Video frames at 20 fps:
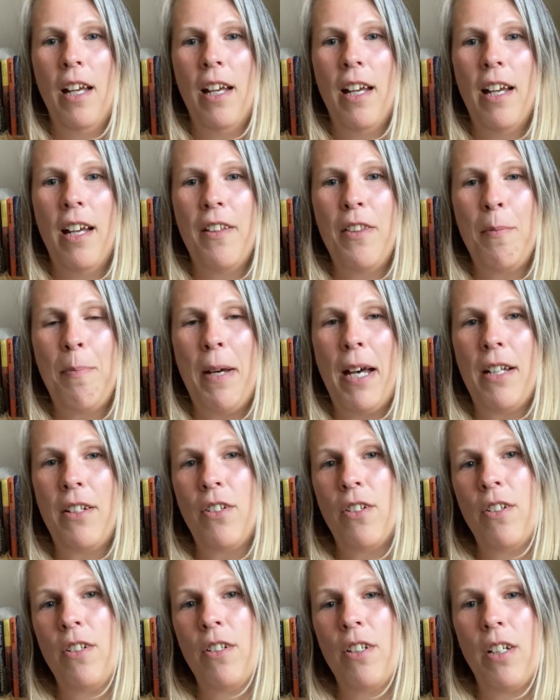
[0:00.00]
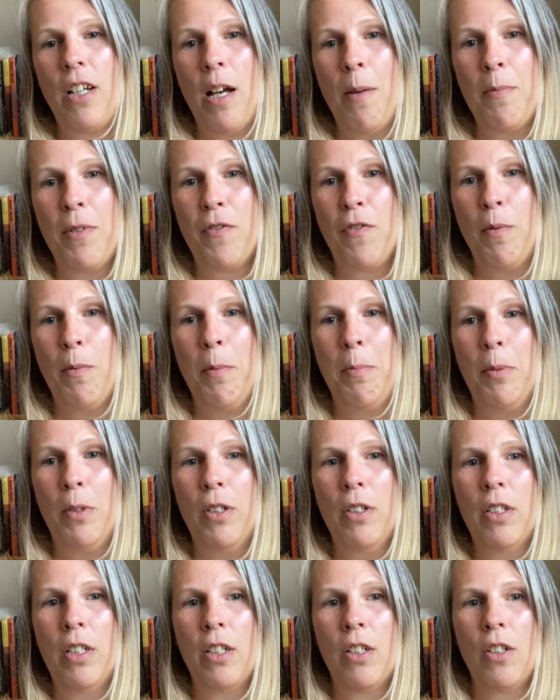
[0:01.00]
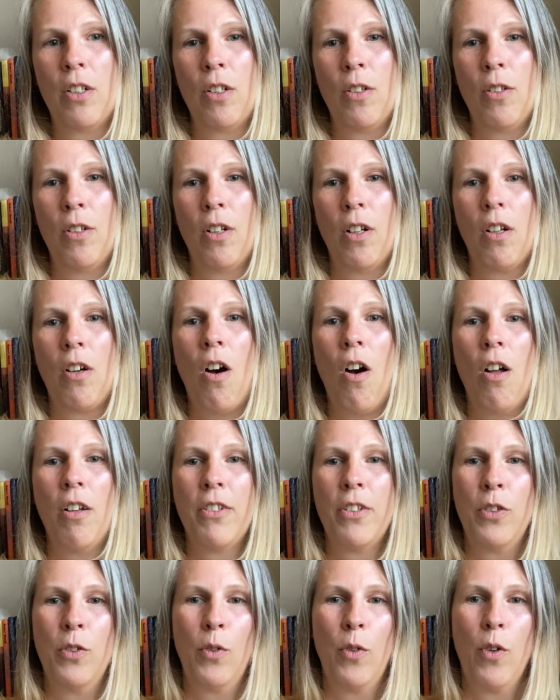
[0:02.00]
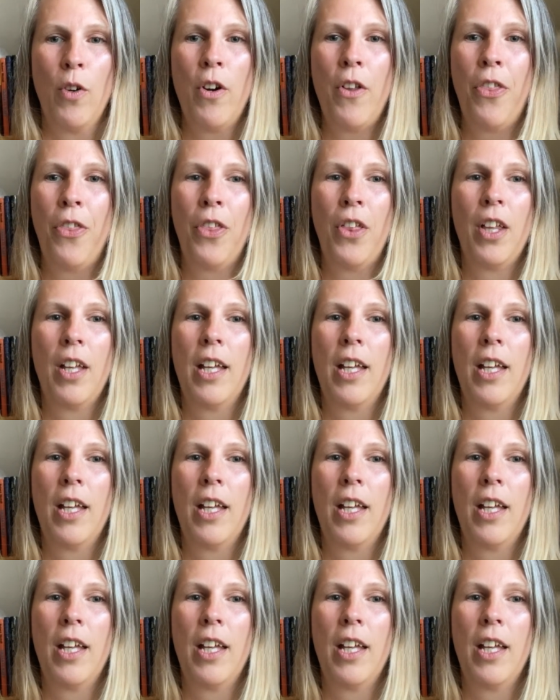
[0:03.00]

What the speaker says: The pattern comes from a book called North,